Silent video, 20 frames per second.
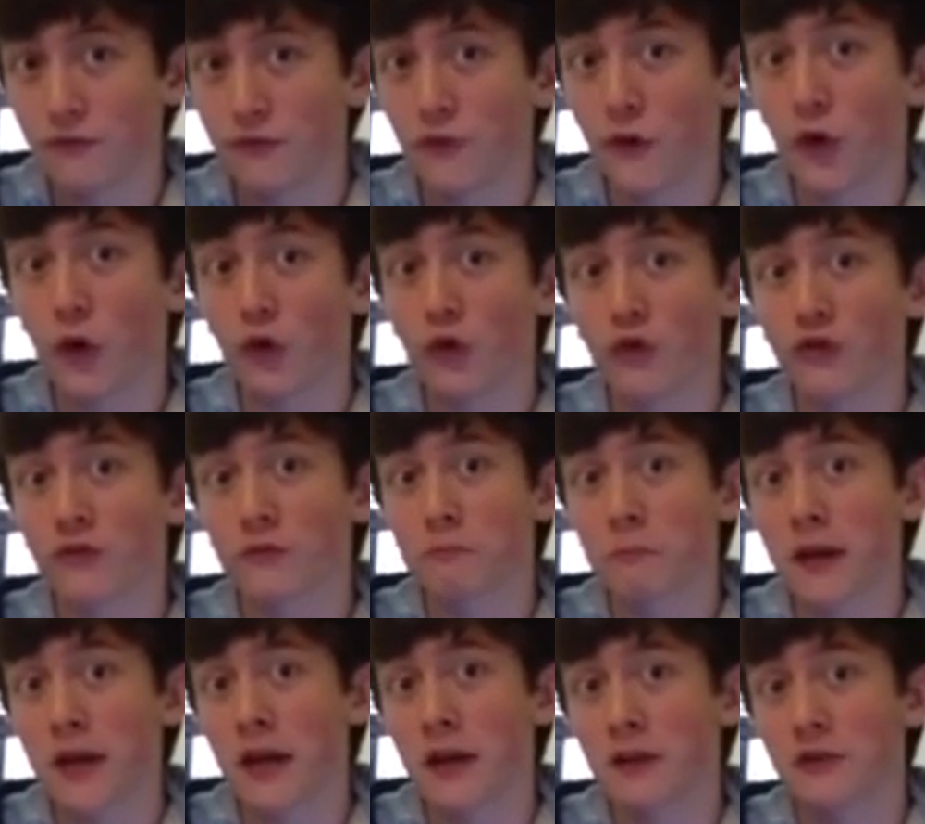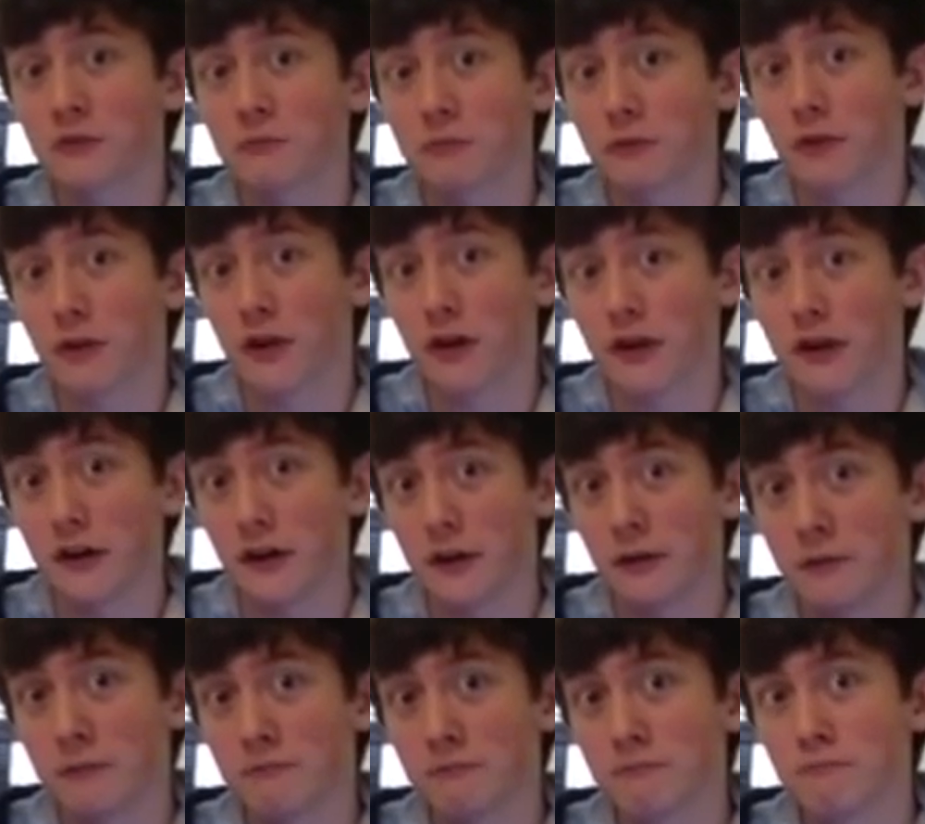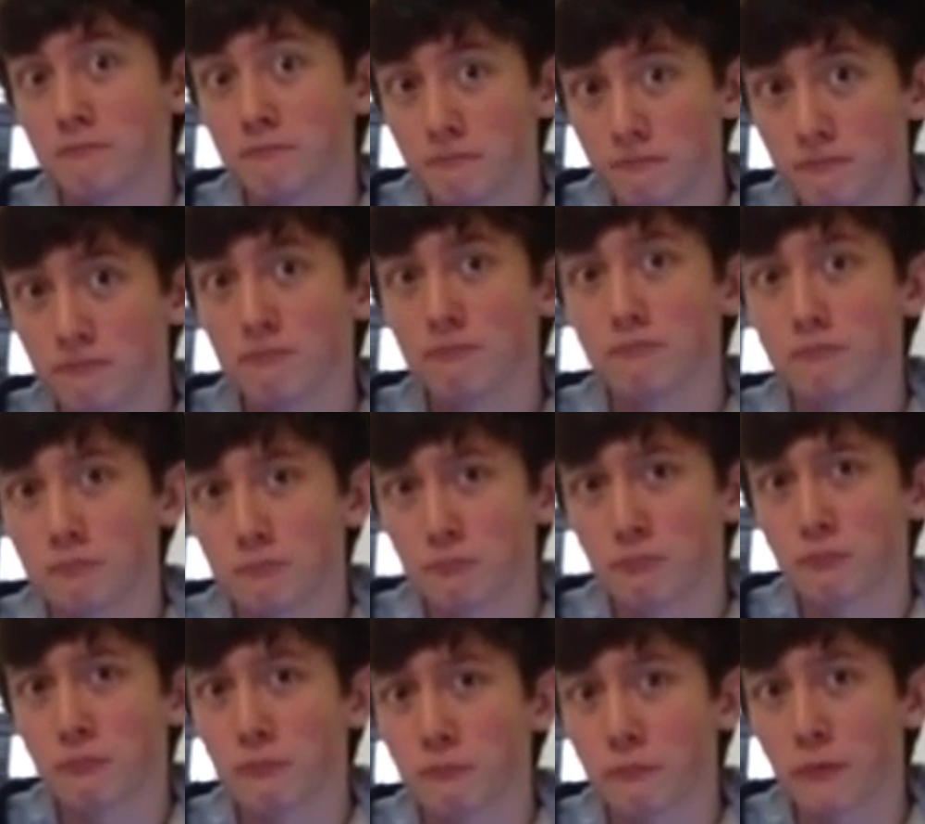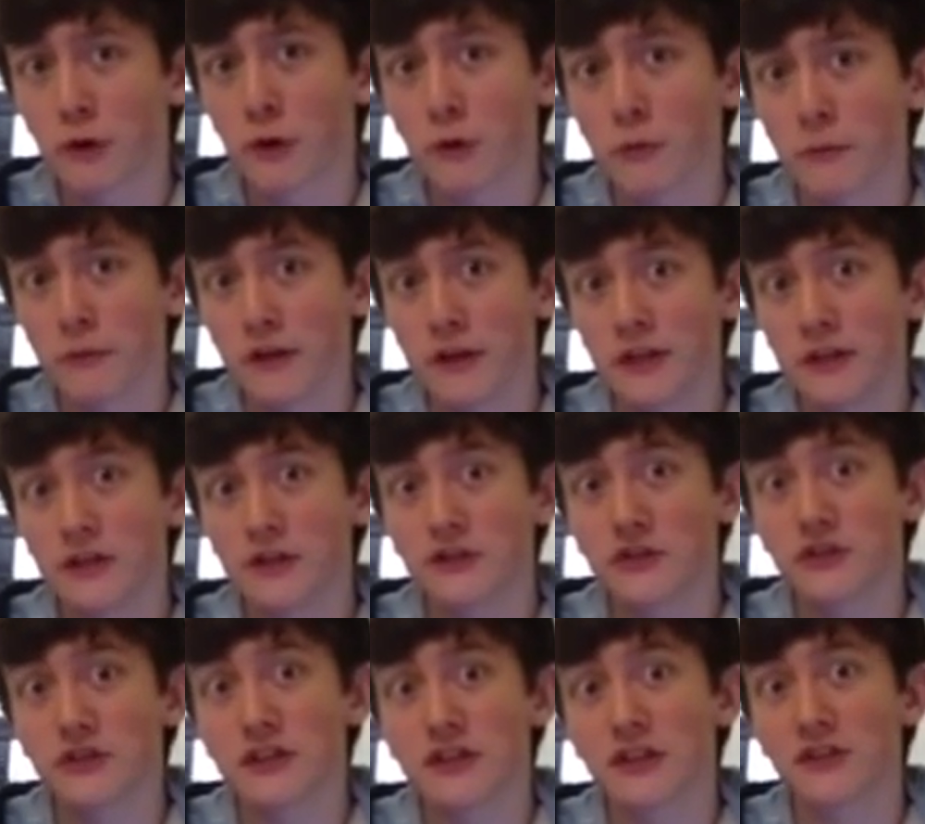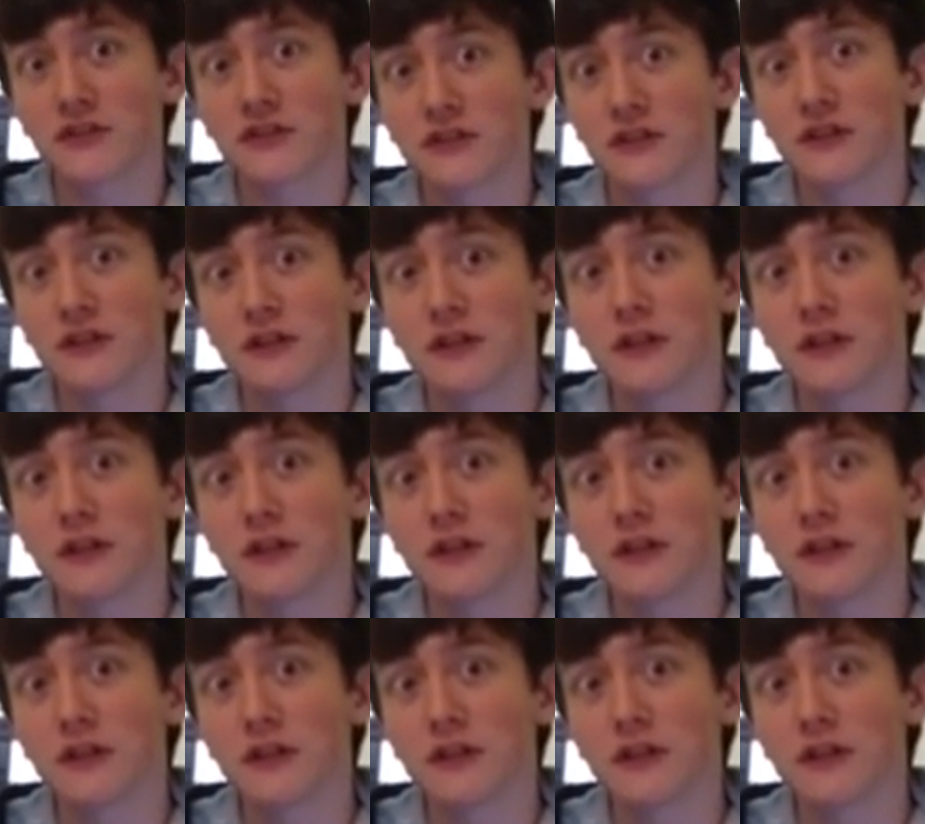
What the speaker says: Full Spanish blood. Permanent citizens.